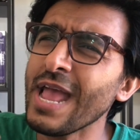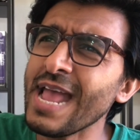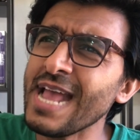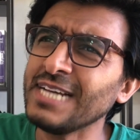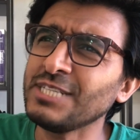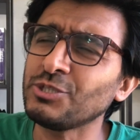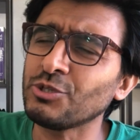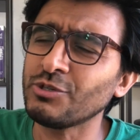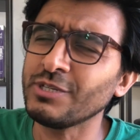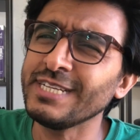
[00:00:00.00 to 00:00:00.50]

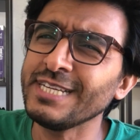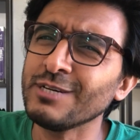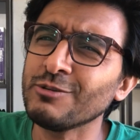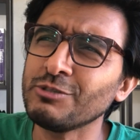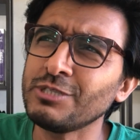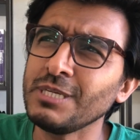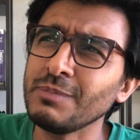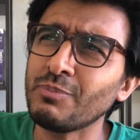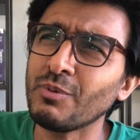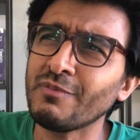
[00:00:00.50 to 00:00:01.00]
H or D O
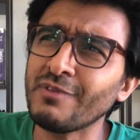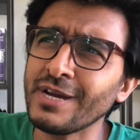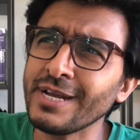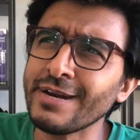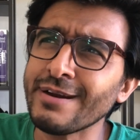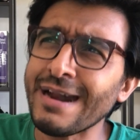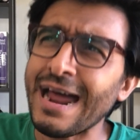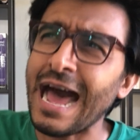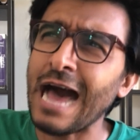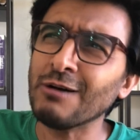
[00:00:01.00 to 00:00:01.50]
T
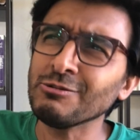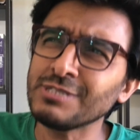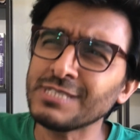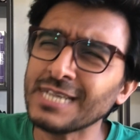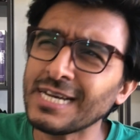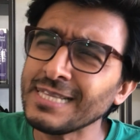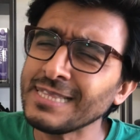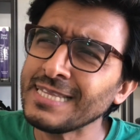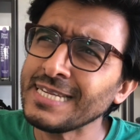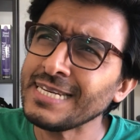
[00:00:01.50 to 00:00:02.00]
provider
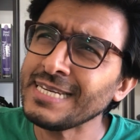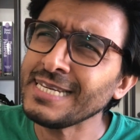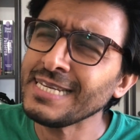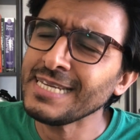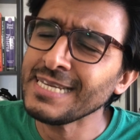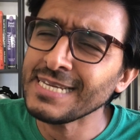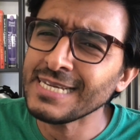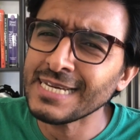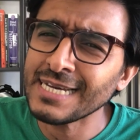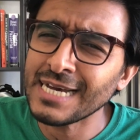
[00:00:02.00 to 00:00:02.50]
outside the
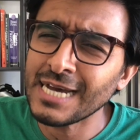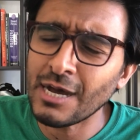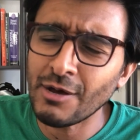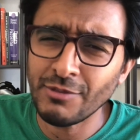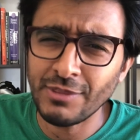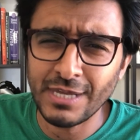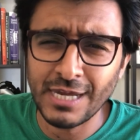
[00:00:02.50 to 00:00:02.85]
D, uh,